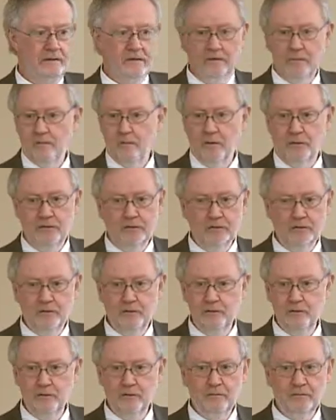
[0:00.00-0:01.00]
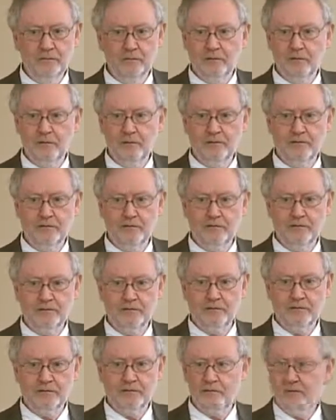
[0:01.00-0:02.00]
what you do for your
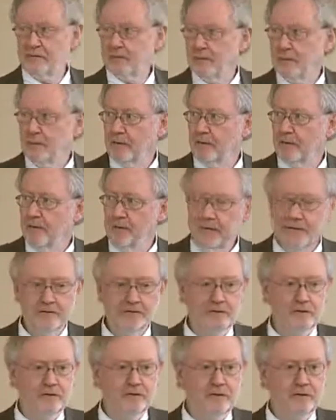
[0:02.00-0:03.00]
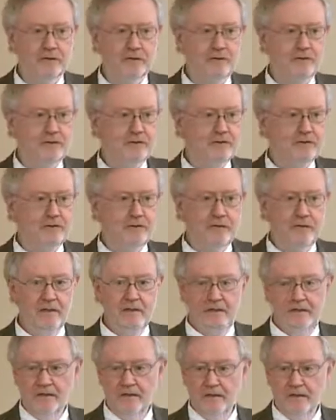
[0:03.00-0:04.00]
typical household surveys.
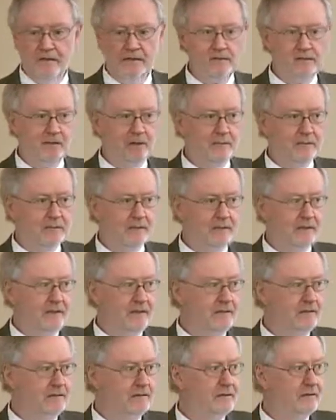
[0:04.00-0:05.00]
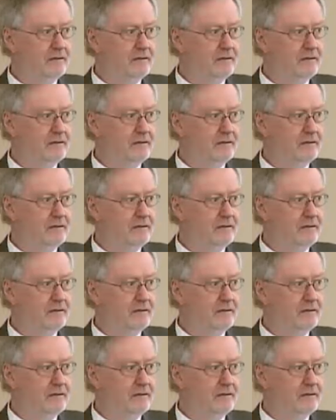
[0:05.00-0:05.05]
It's arm's length.